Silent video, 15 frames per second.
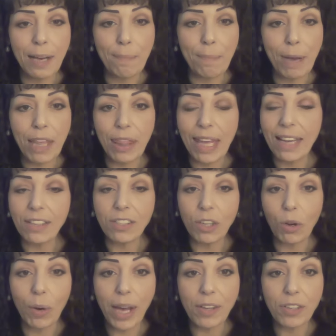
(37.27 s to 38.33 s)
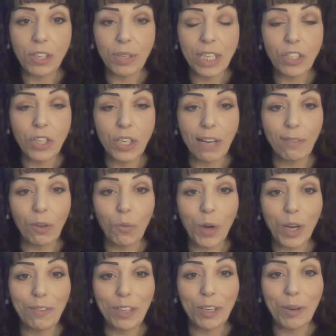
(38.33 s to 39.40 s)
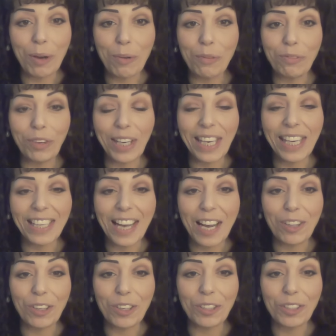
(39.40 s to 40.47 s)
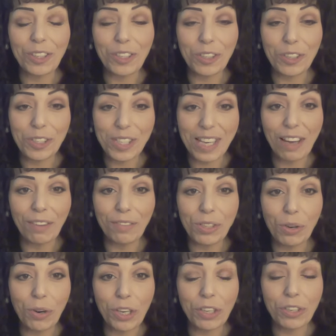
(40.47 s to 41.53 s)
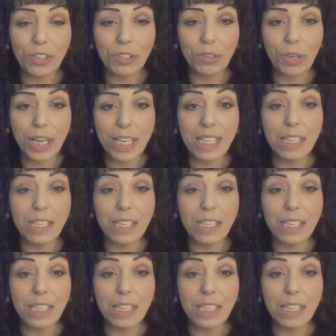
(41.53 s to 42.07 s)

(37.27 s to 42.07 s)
My thanks go out to each and every one of you. I won't forget either yourselves or your stories.